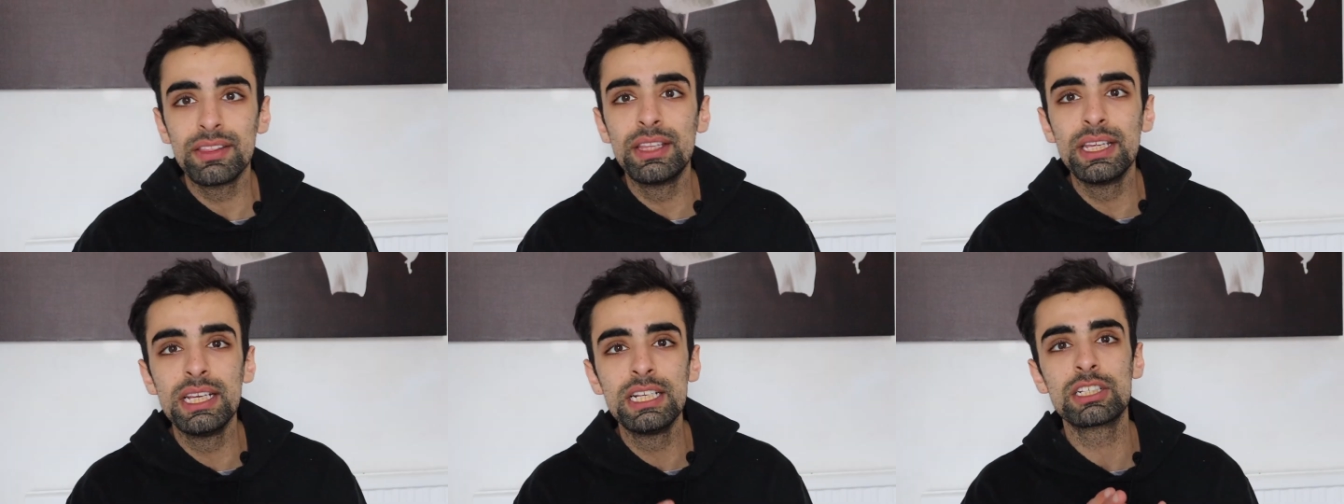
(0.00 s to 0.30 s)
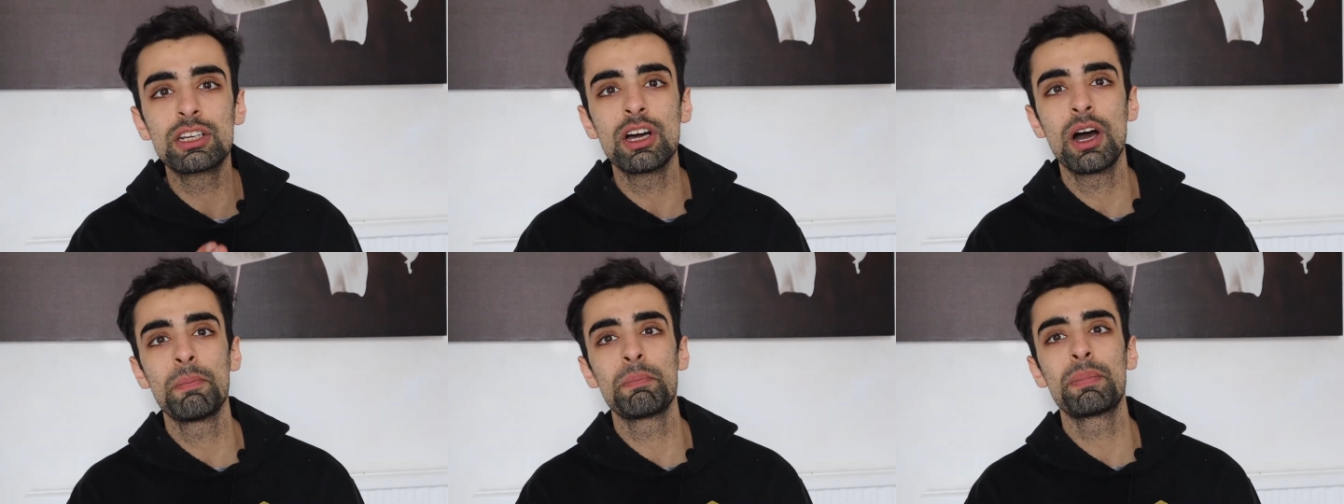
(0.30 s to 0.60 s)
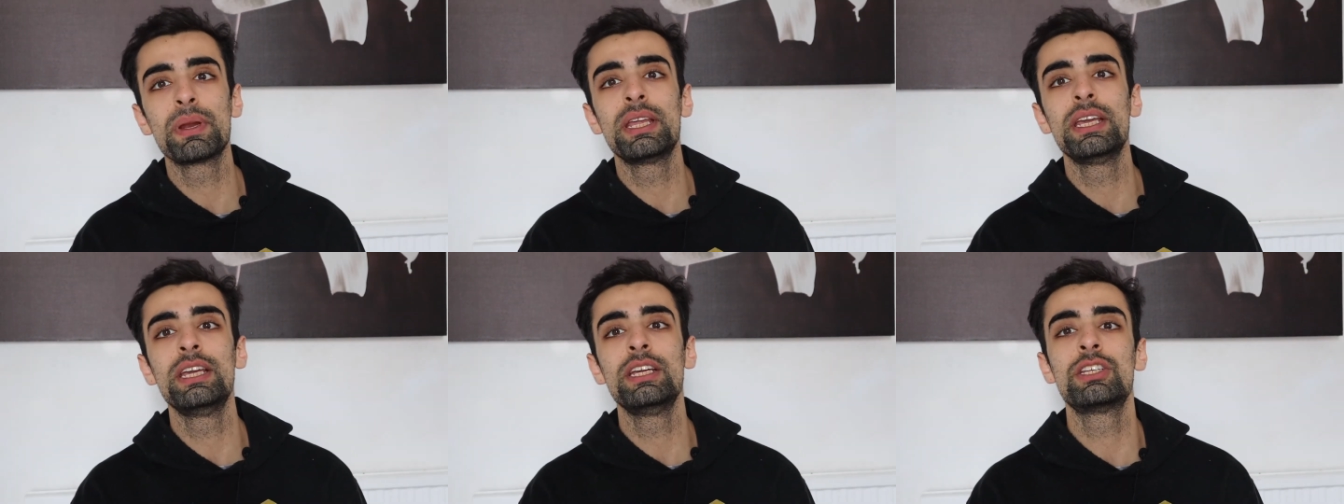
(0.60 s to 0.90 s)
These
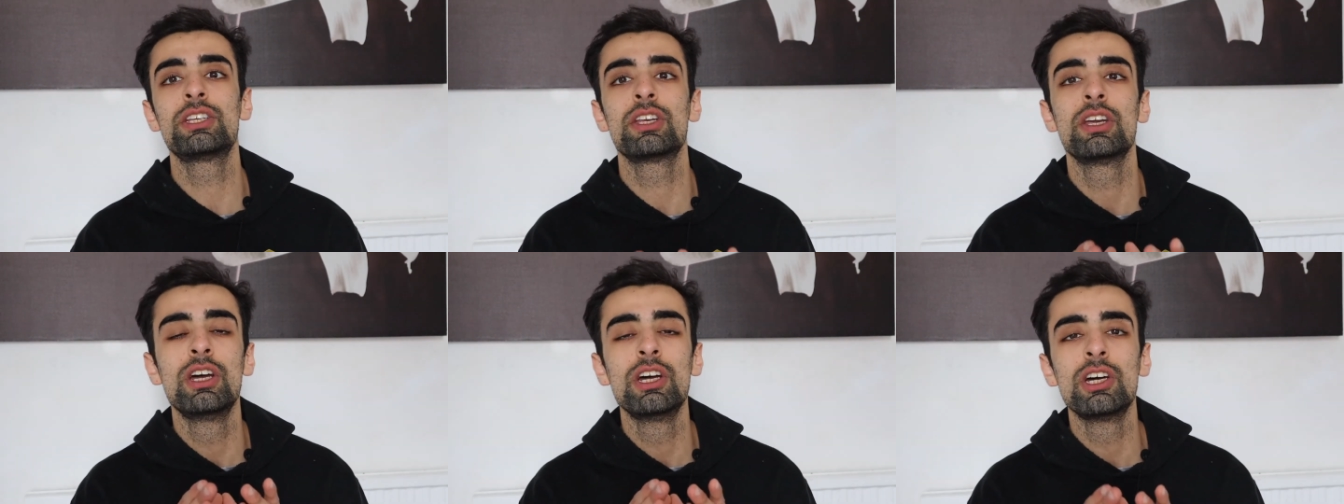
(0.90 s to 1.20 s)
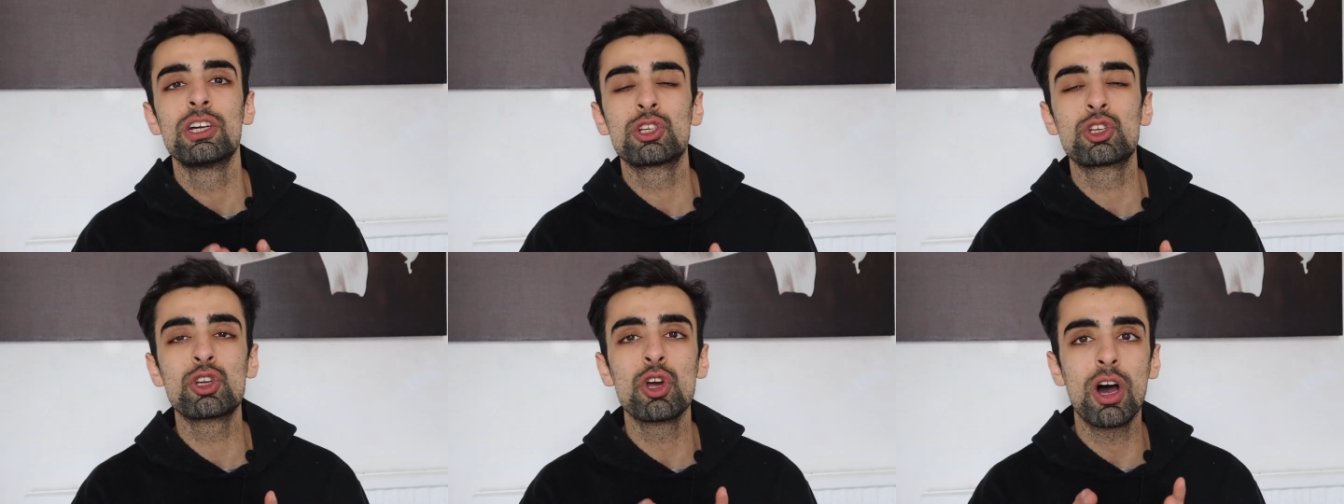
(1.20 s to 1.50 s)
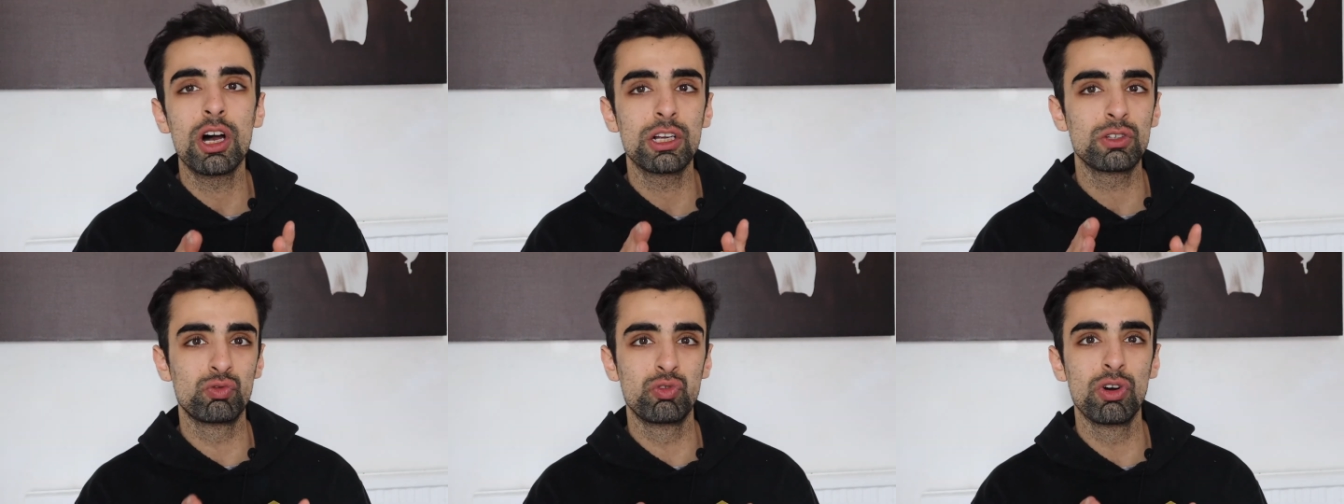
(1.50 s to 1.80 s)
companies
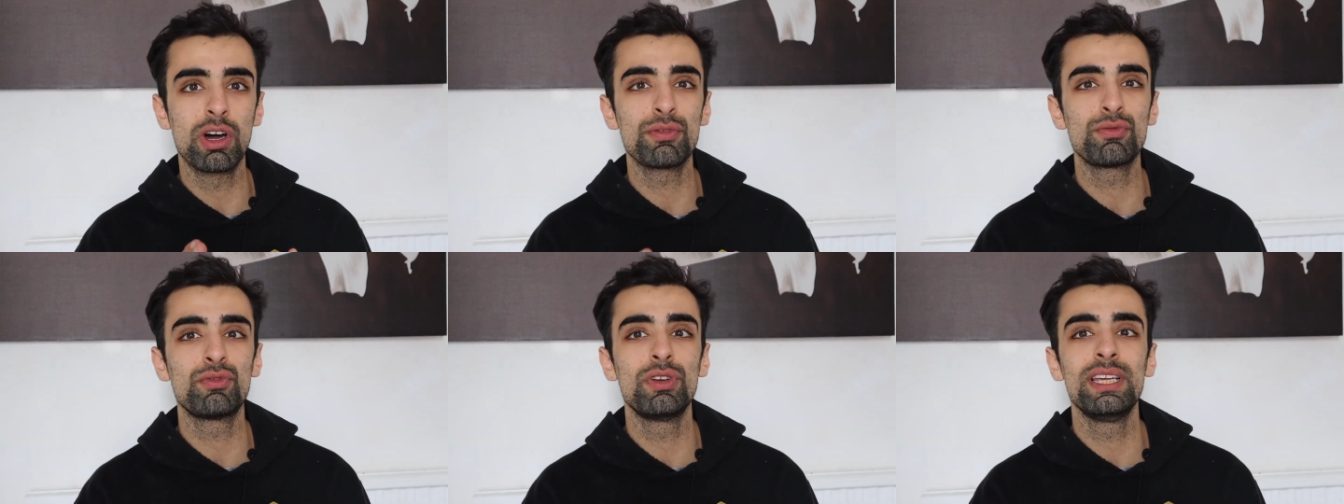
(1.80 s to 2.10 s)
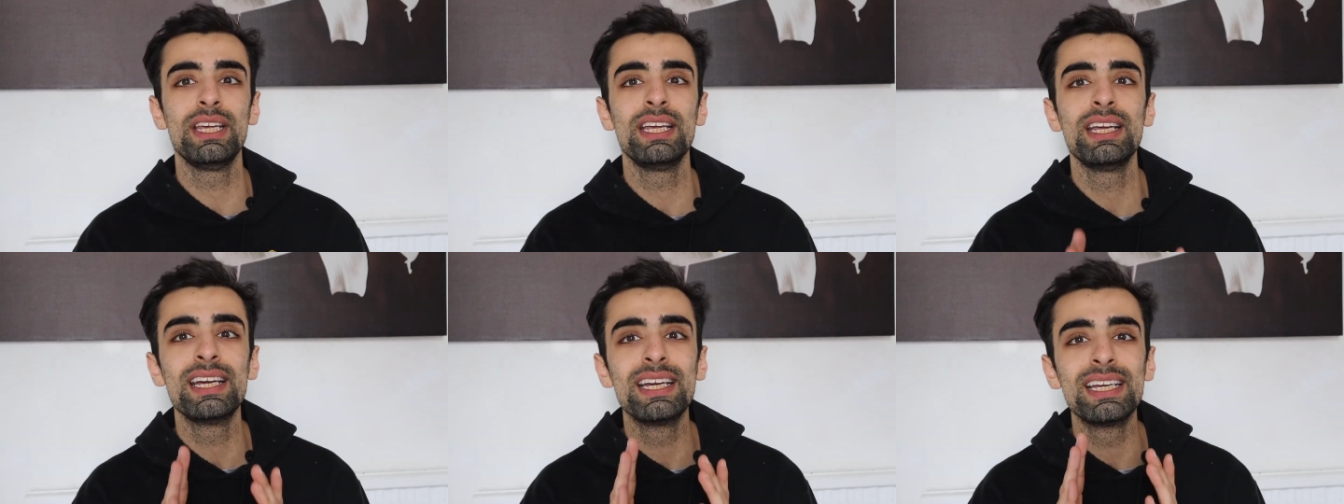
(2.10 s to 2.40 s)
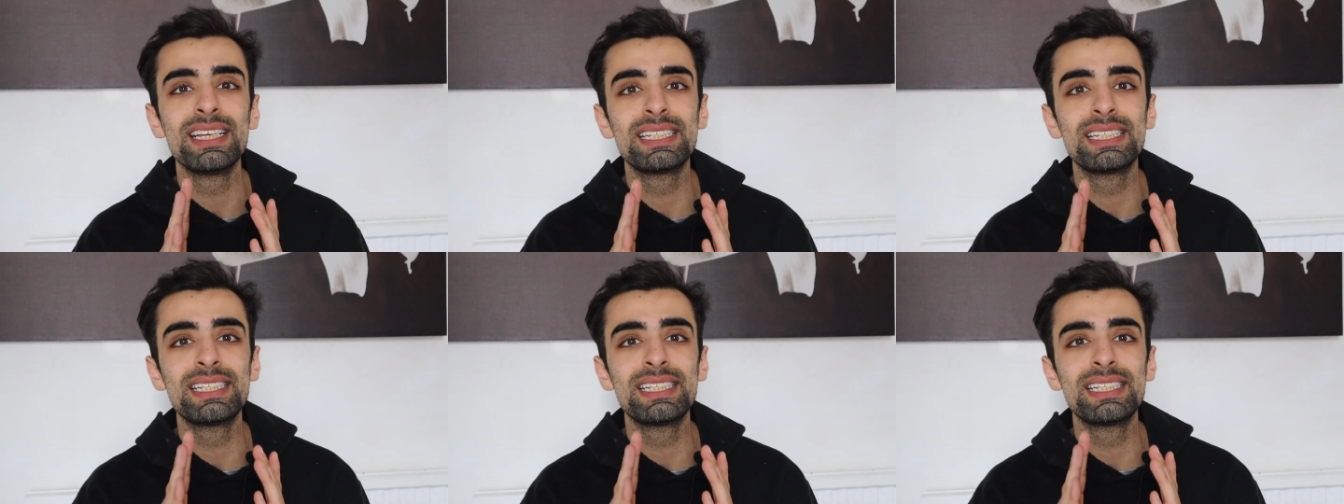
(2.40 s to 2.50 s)
charge roughly